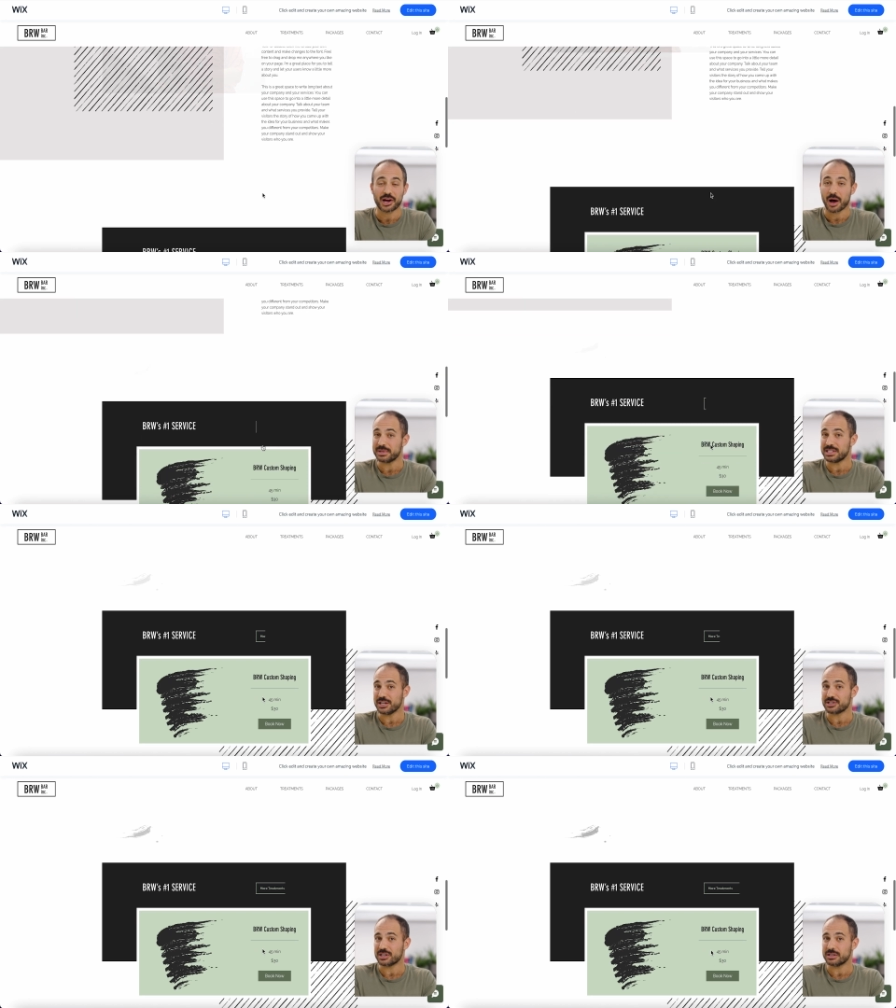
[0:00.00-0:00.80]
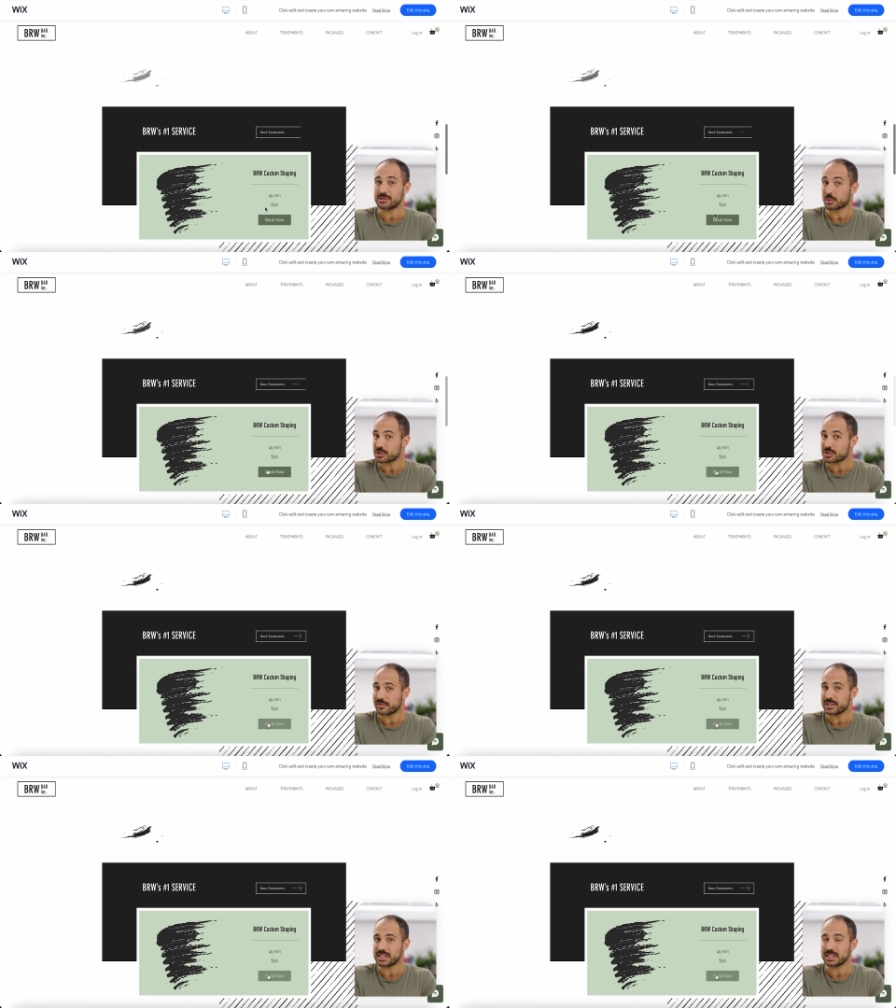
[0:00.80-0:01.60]
accommodations, or
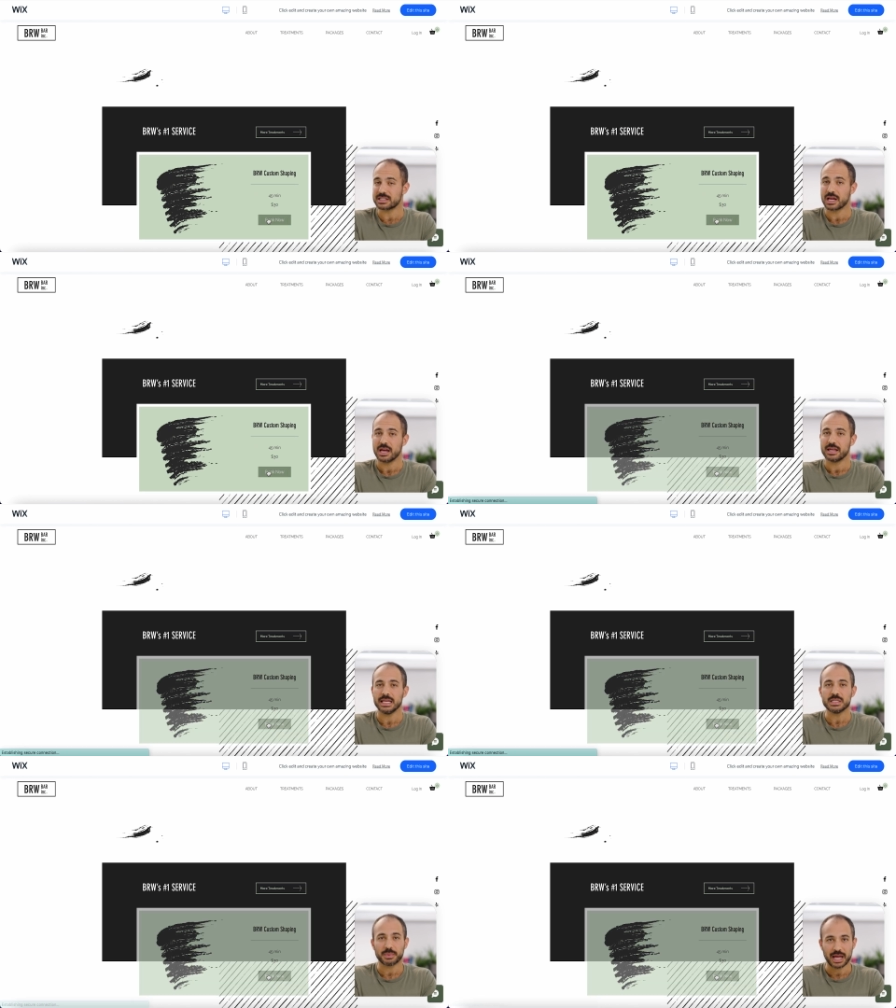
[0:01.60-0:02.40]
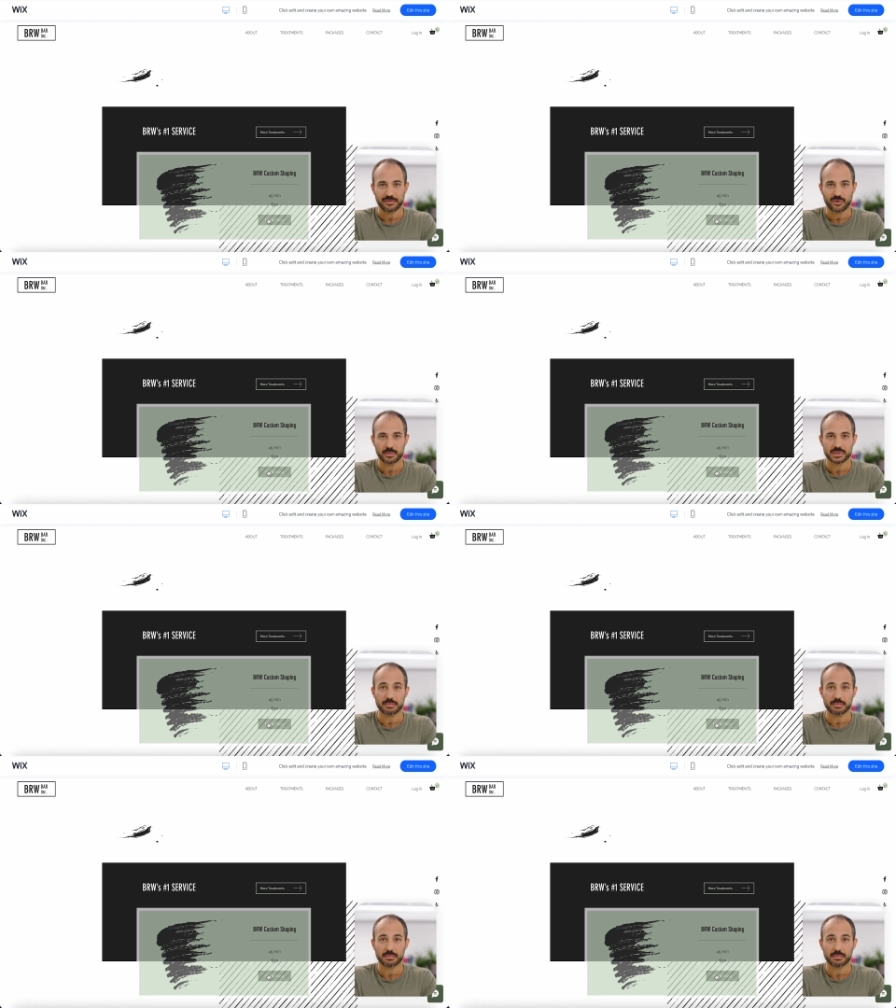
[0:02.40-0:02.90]
services, these platforms